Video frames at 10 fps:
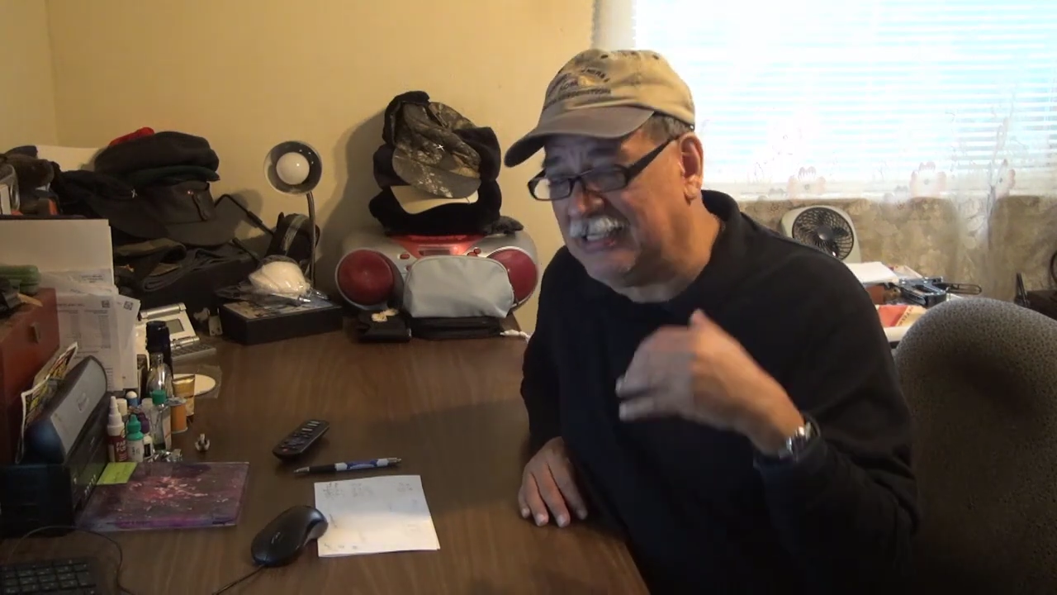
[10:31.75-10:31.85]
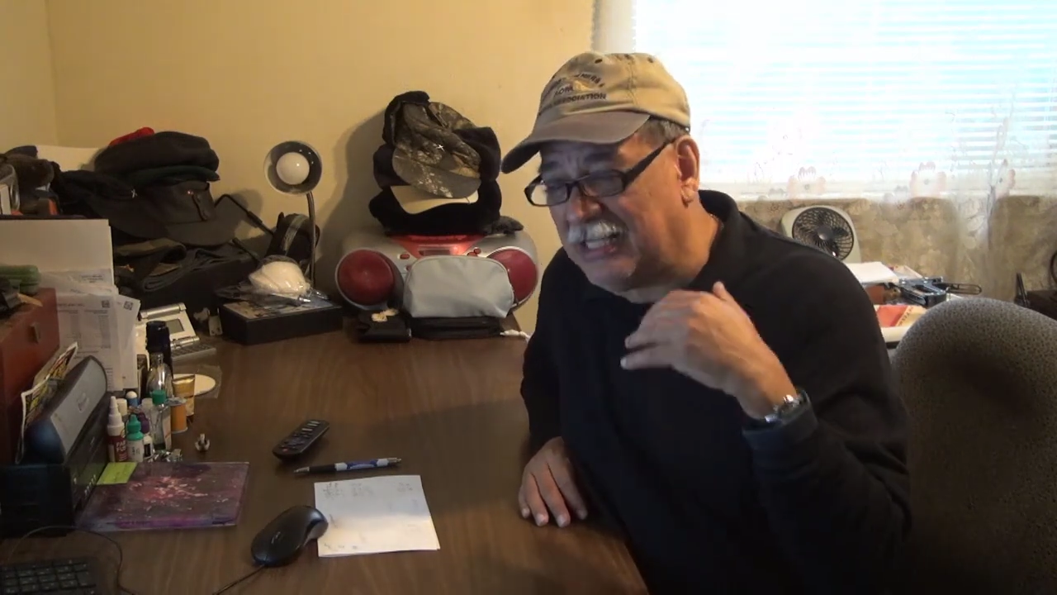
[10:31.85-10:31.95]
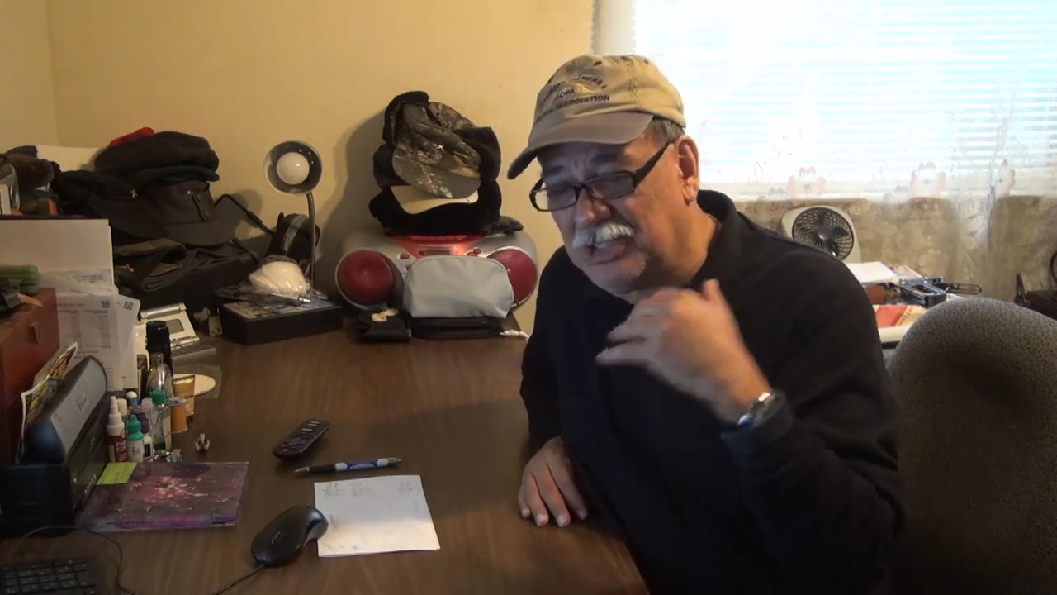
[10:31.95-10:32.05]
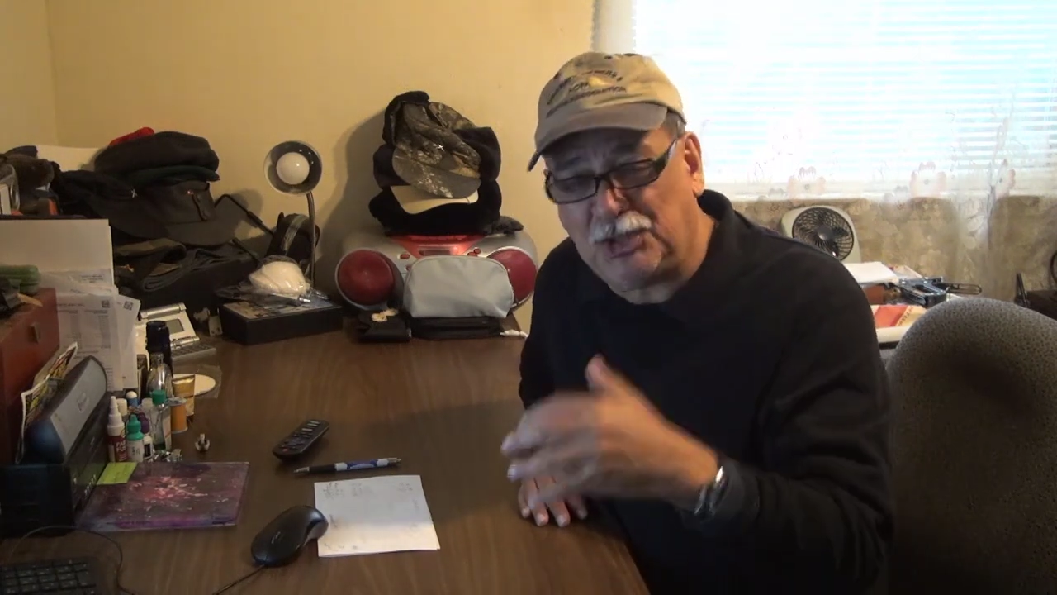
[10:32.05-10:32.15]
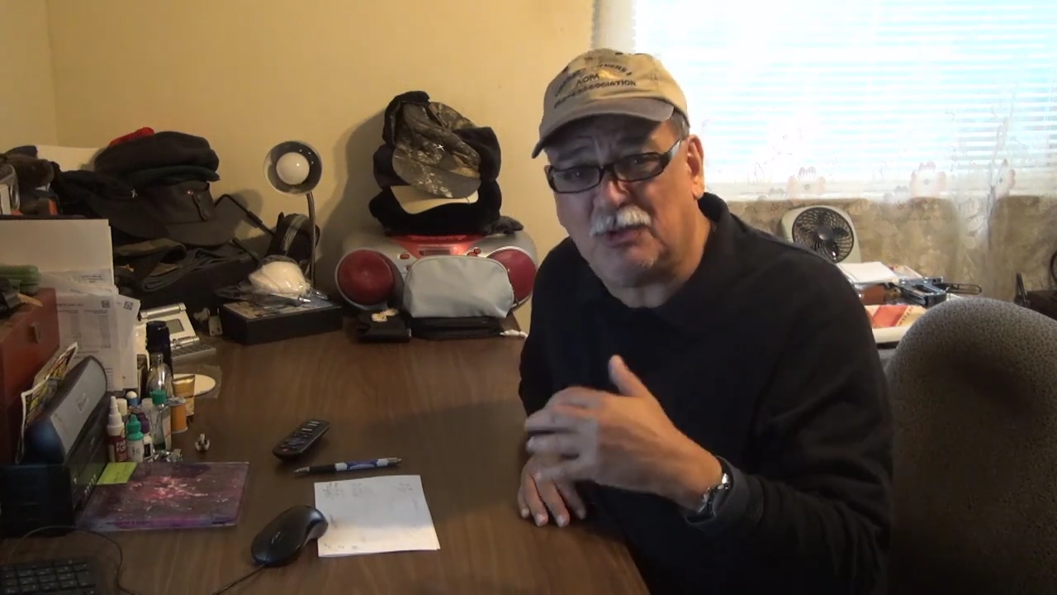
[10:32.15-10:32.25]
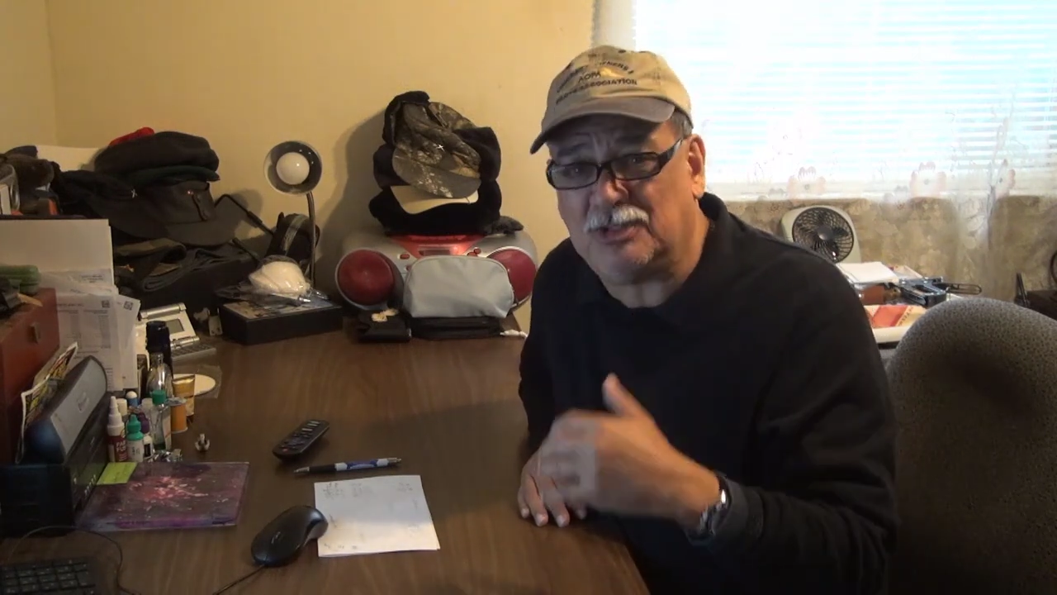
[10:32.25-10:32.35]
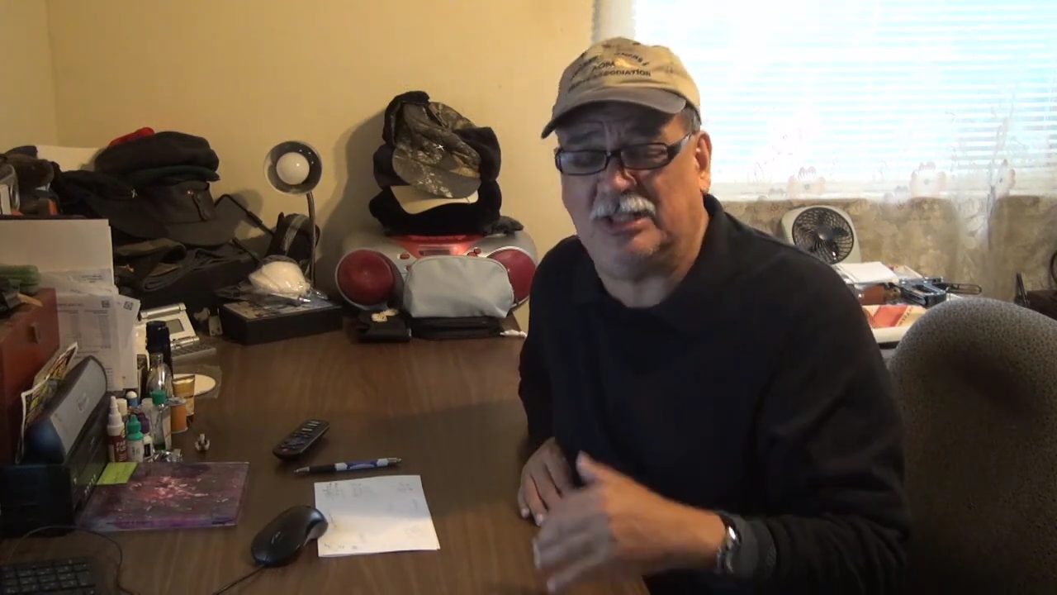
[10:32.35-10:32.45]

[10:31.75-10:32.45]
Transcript: that the U.S.